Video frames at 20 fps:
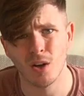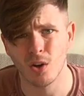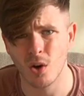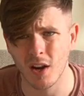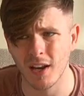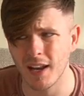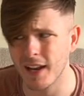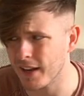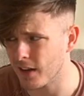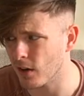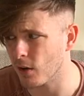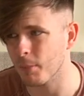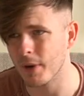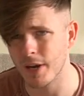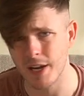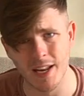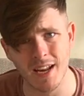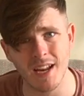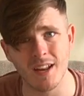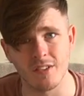I landed on
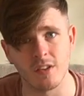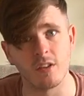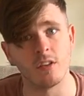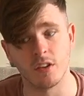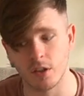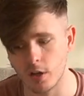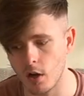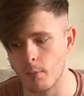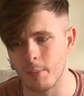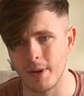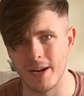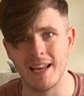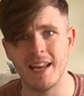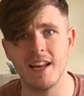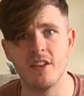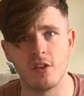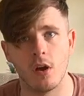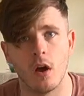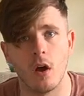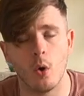my knees and you know my
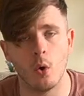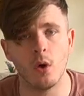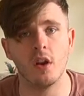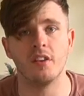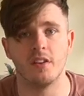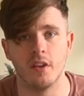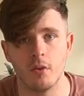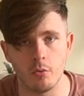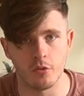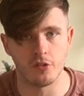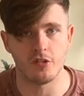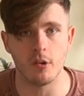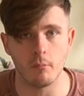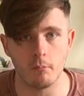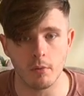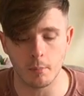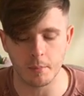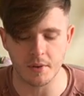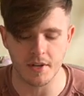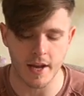knees hurt. All I did was
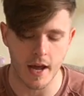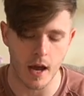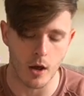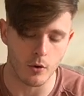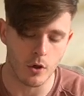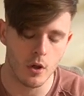jump up and down.